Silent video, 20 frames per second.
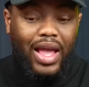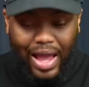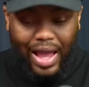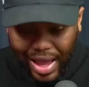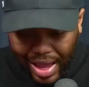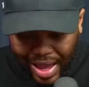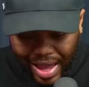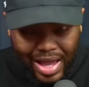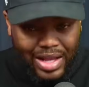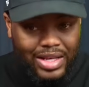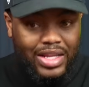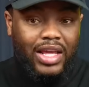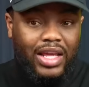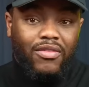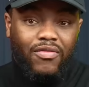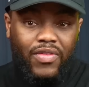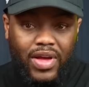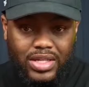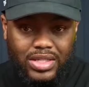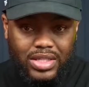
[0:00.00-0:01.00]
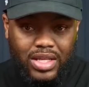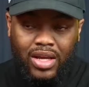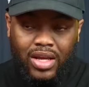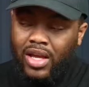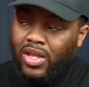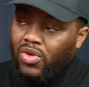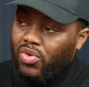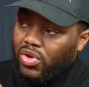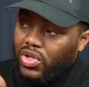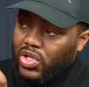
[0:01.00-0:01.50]
and investing, and
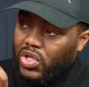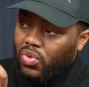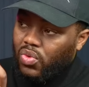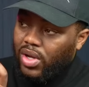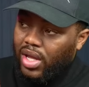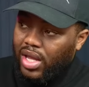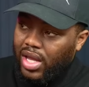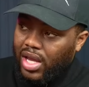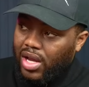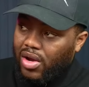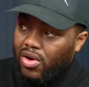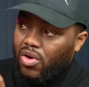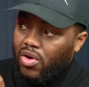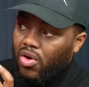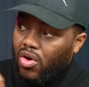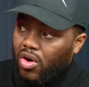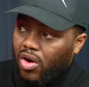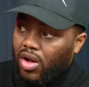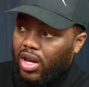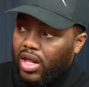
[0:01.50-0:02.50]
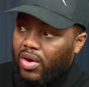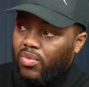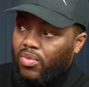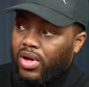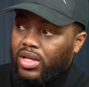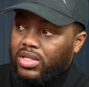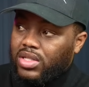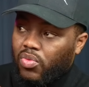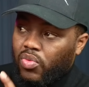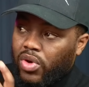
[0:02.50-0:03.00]
you can do it here all at
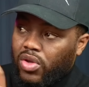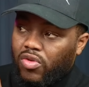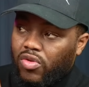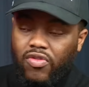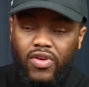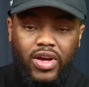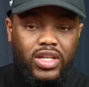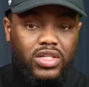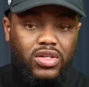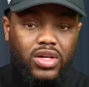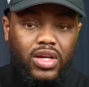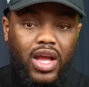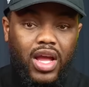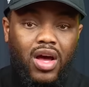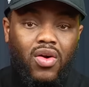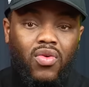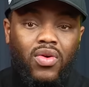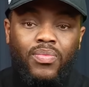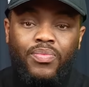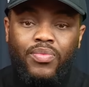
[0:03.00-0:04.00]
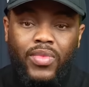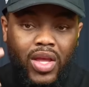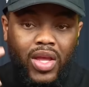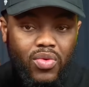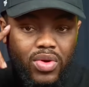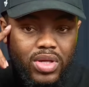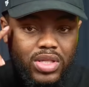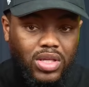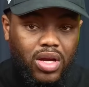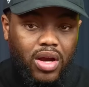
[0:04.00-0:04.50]
once when you fund your account, and you
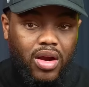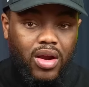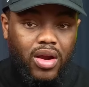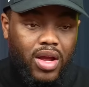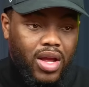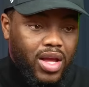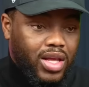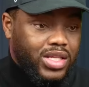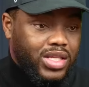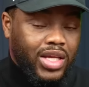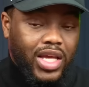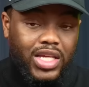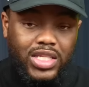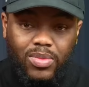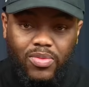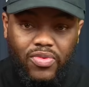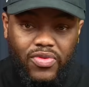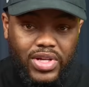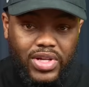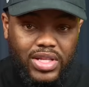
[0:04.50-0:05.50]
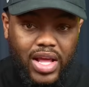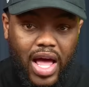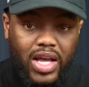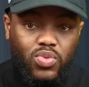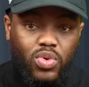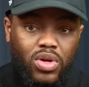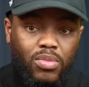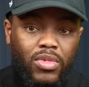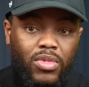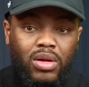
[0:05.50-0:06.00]
can start to get some free stocks
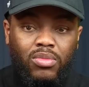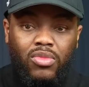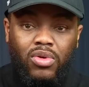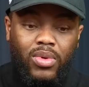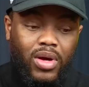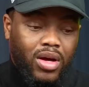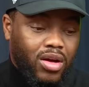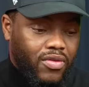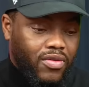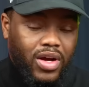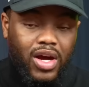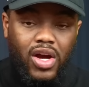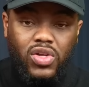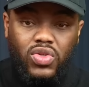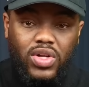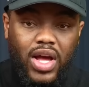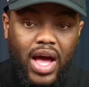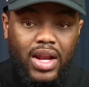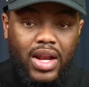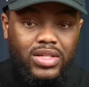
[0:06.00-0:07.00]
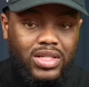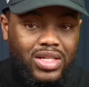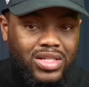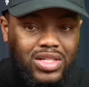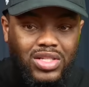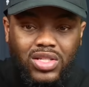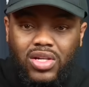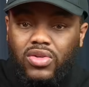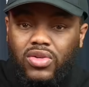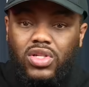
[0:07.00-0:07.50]
with a minimum of $100 and
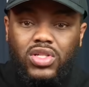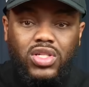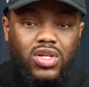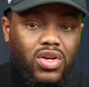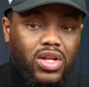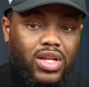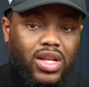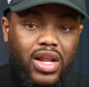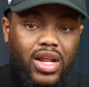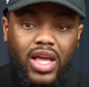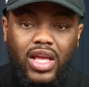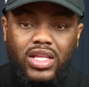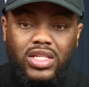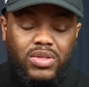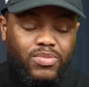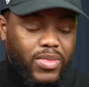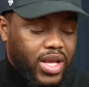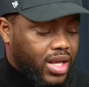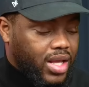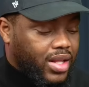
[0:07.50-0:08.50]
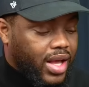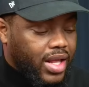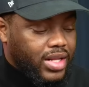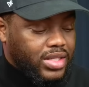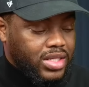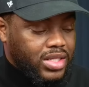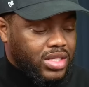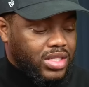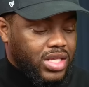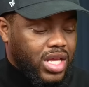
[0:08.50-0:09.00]
just start your journey today. It just makes a lot of
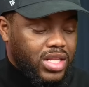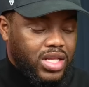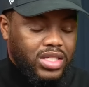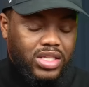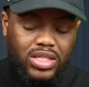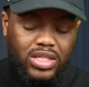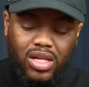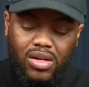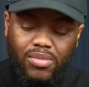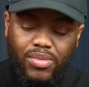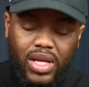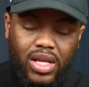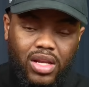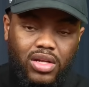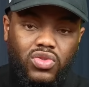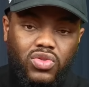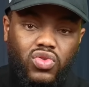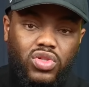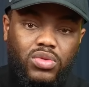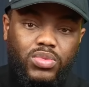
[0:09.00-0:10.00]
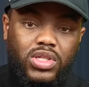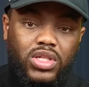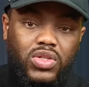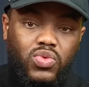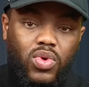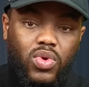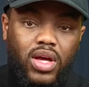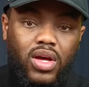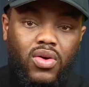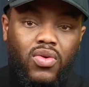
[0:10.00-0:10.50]
sense. This is going to be in the description as
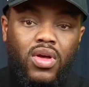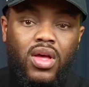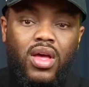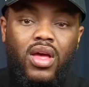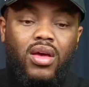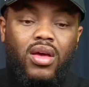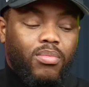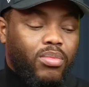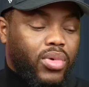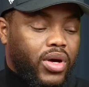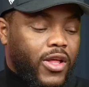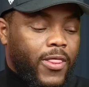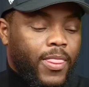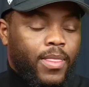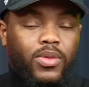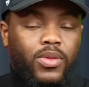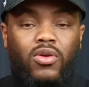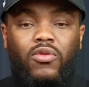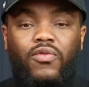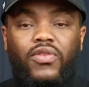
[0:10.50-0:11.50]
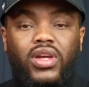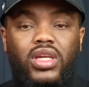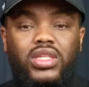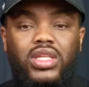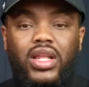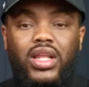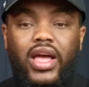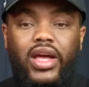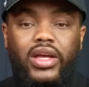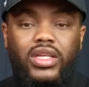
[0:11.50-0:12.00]
well. But don't forget to
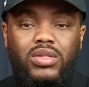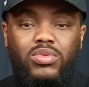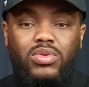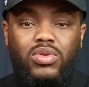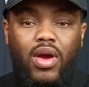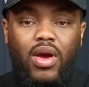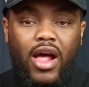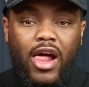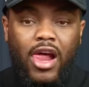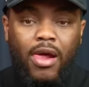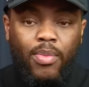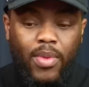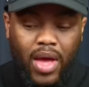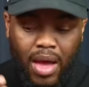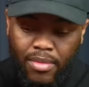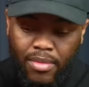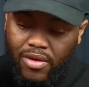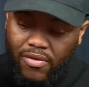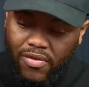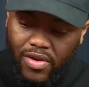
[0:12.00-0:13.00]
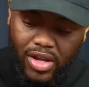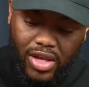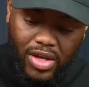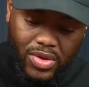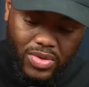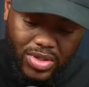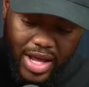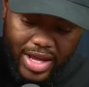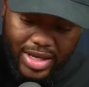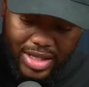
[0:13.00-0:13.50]
like and subscribe. I
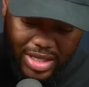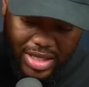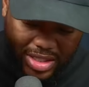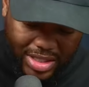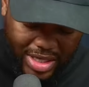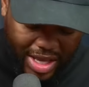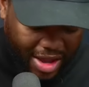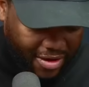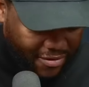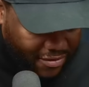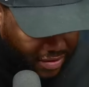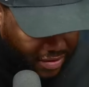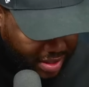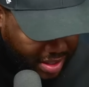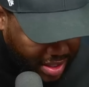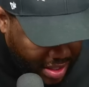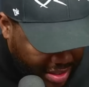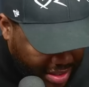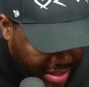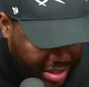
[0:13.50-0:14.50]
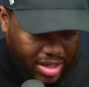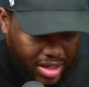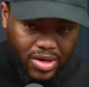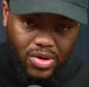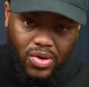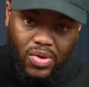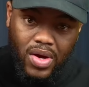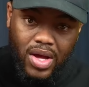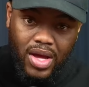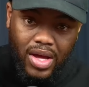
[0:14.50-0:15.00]
videos like this every
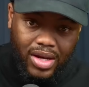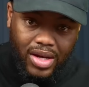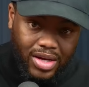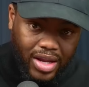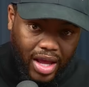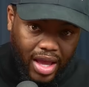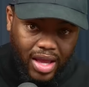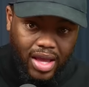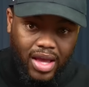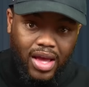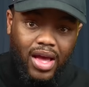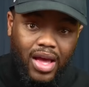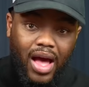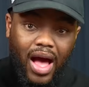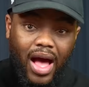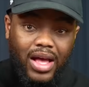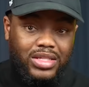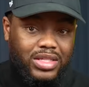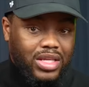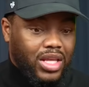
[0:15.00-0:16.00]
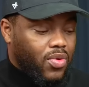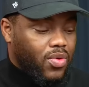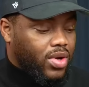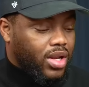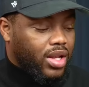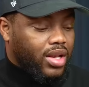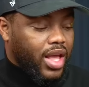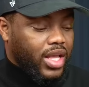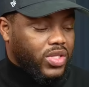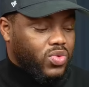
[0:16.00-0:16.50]
single day. I see you in the
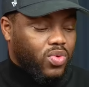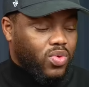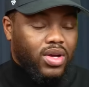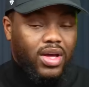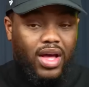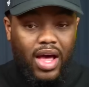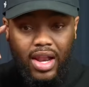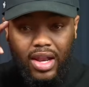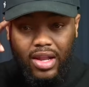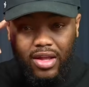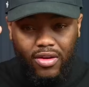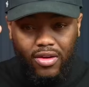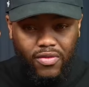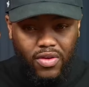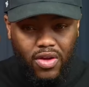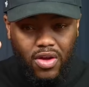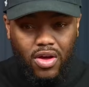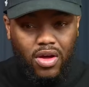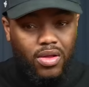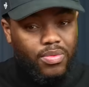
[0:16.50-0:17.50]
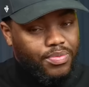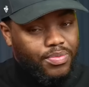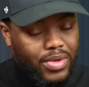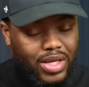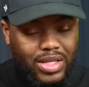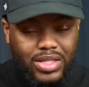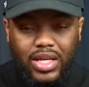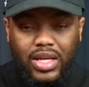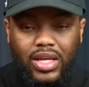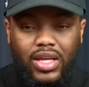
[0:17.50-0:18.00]
next one. I love y'all
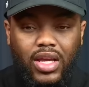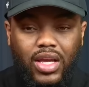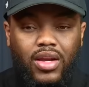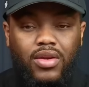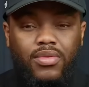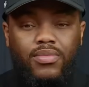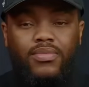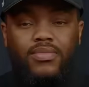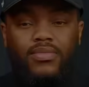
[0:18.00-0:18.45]
and take care.